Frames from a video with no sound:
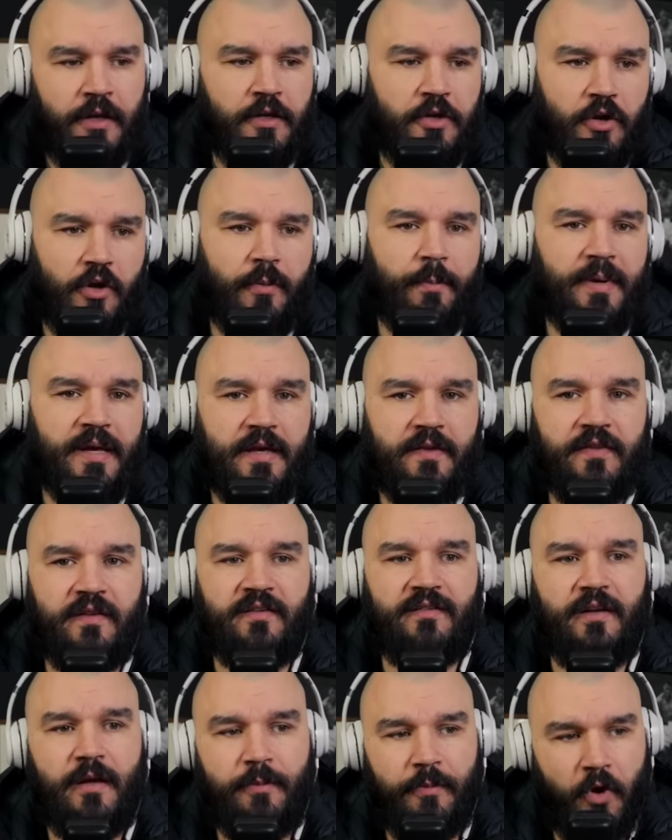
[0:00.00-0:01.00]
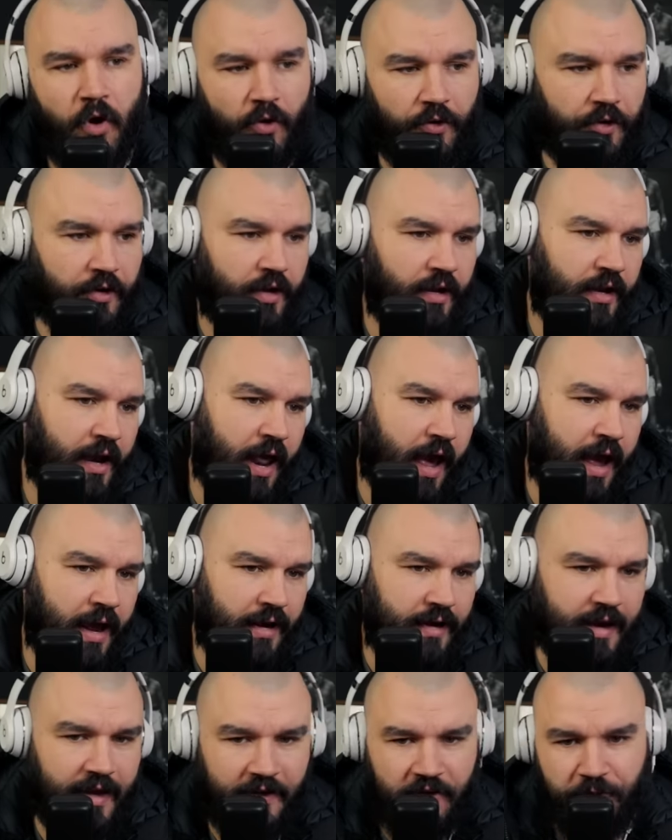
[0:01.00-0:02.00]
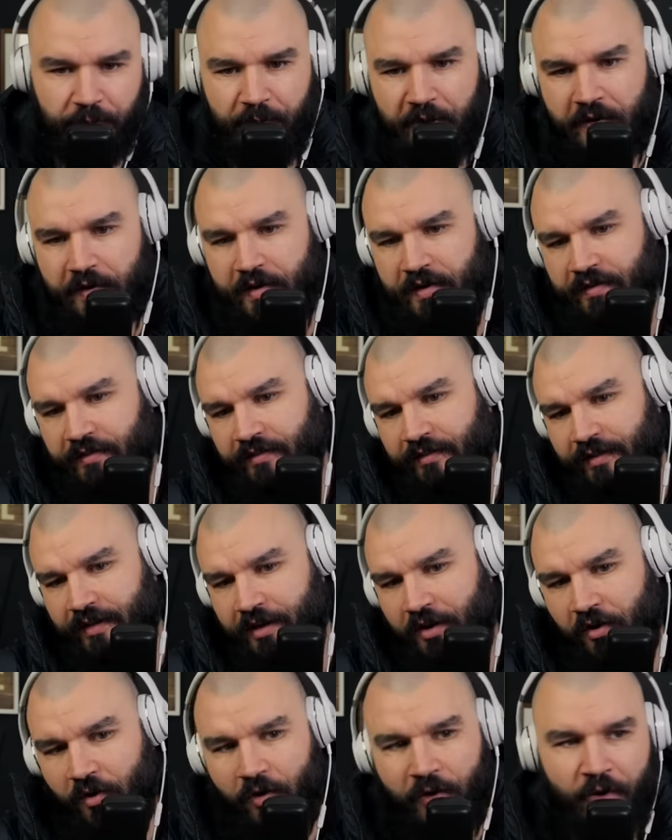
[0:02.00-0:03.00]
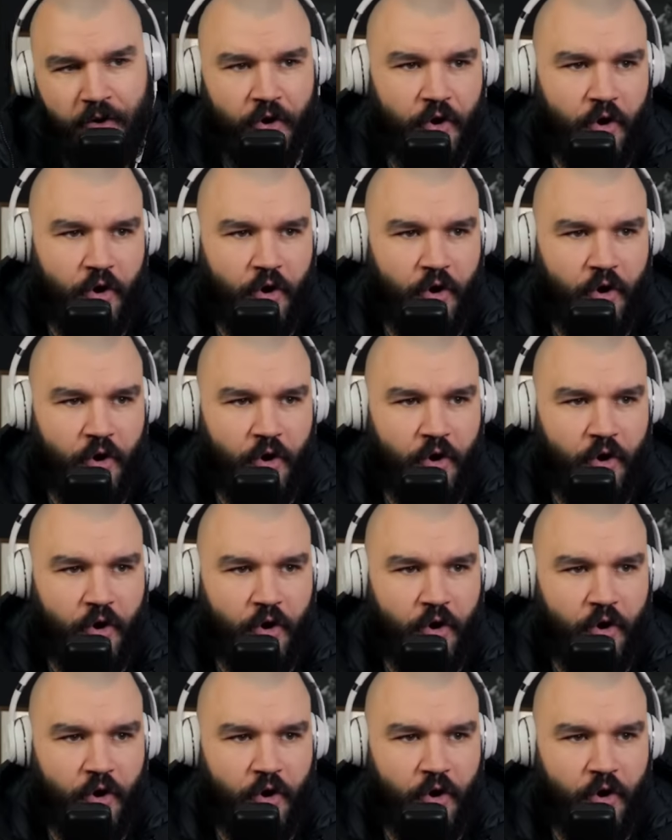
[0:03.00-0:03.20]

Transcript: you can be in the same continent and experience, you know,